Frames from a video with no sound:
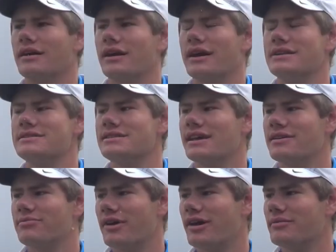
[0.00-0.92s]
I'd say
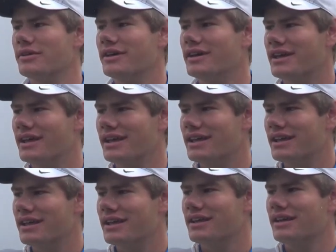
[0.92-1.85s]
probably,
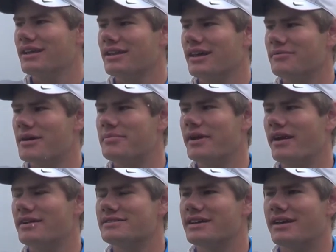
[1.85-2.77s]
like, my
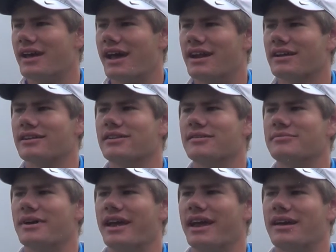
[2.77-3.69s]
parents had a club in
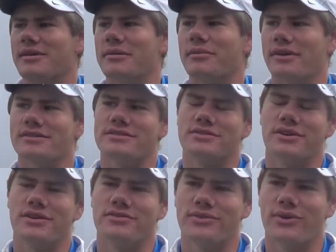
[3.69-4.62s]
my hand maybe when I was 3
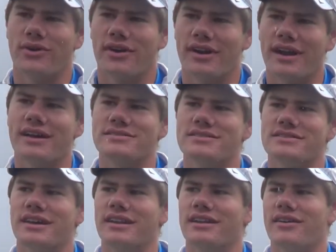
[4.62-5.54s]
or 4, and I was
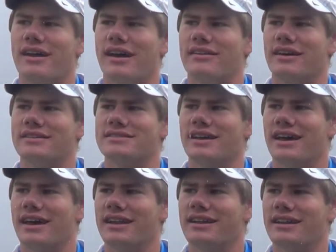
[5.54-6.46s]
just hitting around
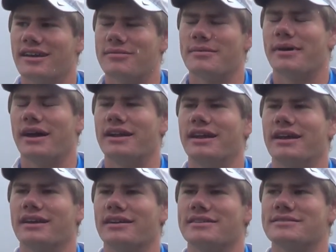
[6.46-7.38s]
outside up at Pine
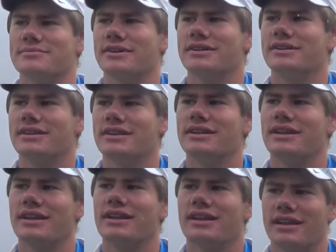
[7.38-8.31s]
Acres, but
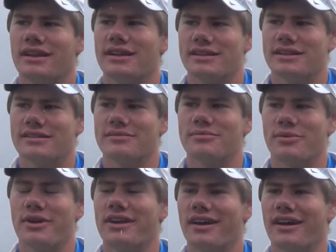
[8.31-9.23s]

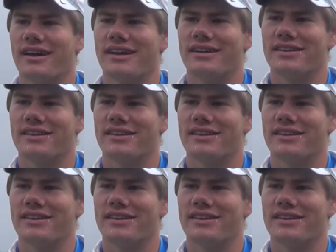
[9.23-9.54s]
pretty young, I